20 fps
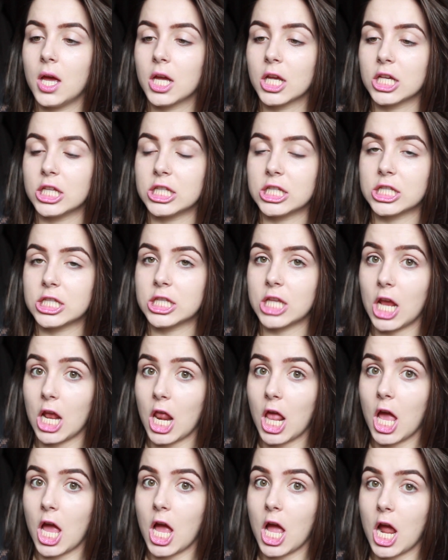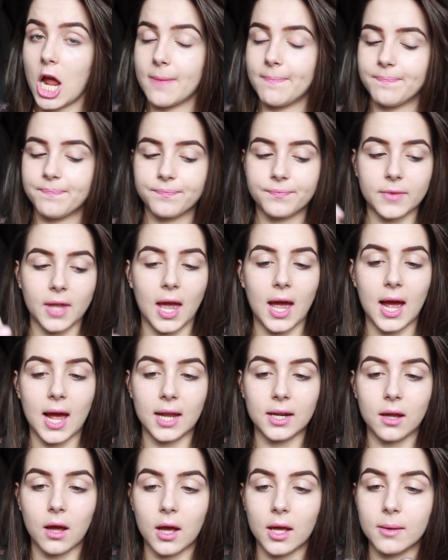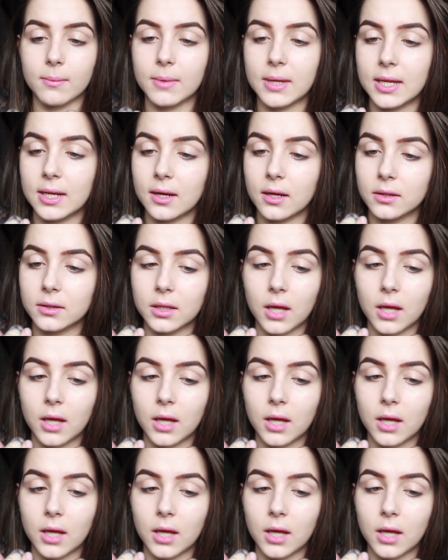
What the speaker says: Concealer. And I'm in